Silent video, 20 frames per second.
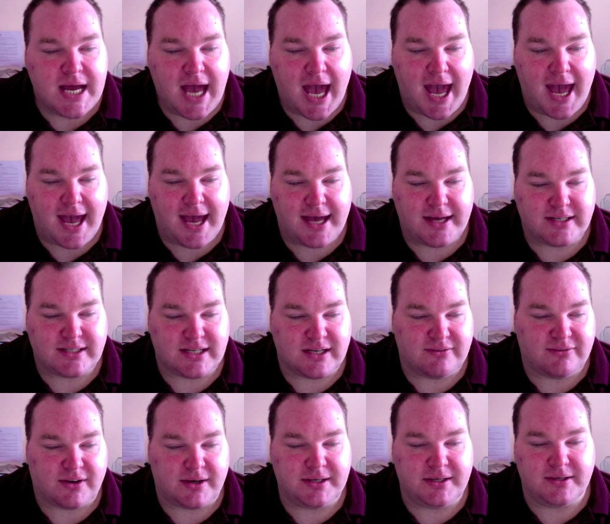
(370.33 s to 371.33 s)
And
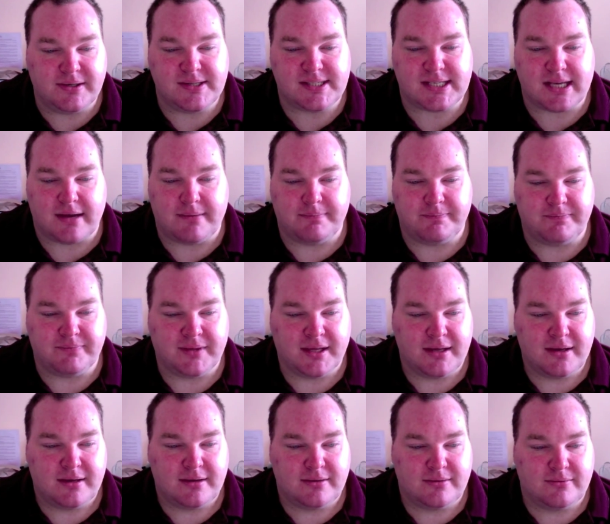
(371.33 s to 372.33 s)
if I use some
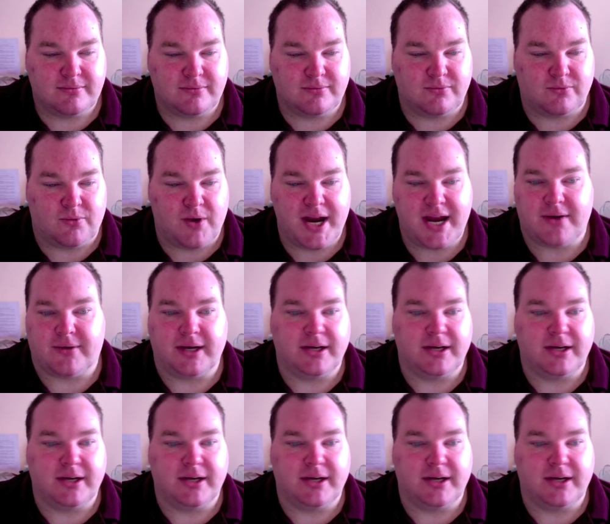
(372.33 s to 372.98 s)
rare